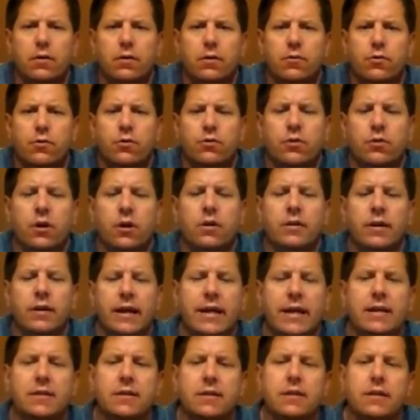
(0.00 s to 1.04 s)
So it's all
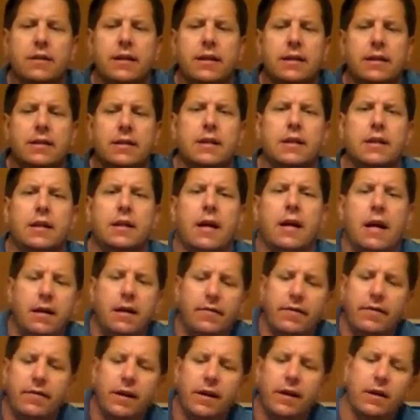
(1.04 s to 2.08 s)
nice instead of
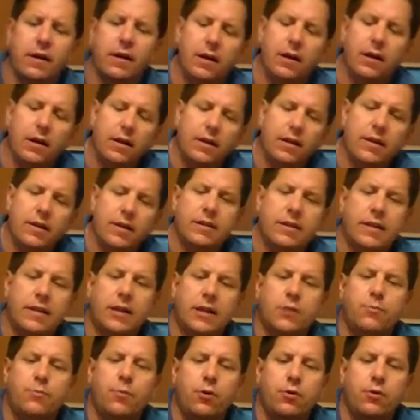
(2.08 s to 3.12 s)
having this
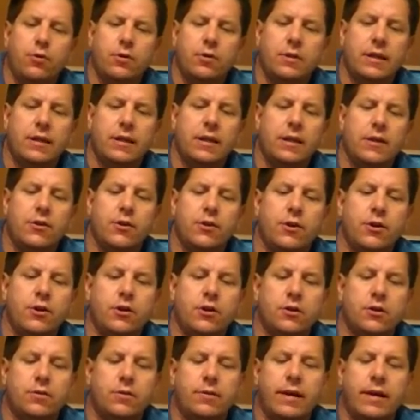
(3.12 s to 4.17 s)
exposed, and then you can
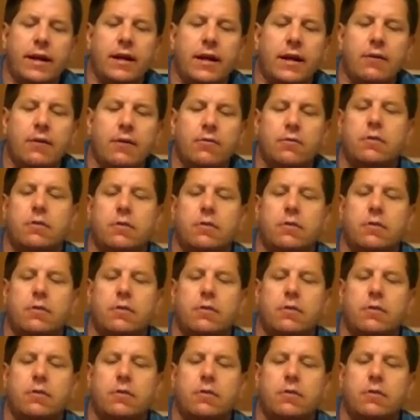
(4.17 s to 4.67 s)
just take it out.